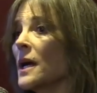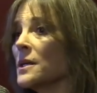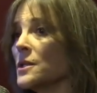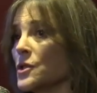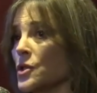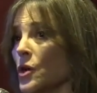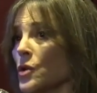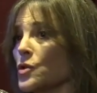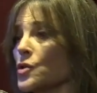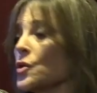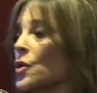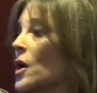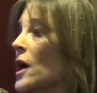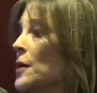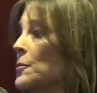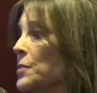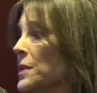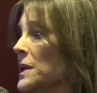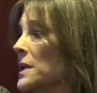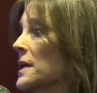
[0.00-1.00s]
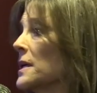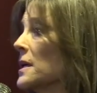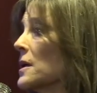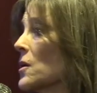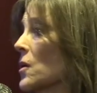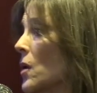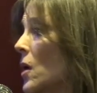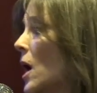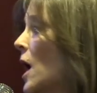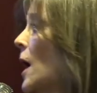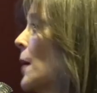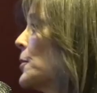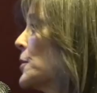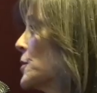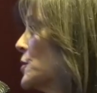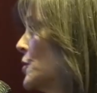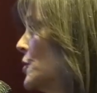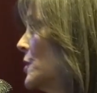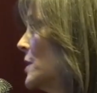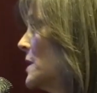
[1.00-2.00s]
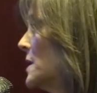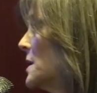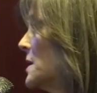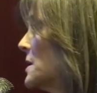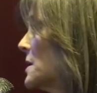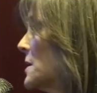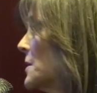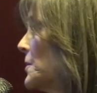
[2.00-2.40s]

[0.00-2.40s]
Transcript: and social and political opportunities.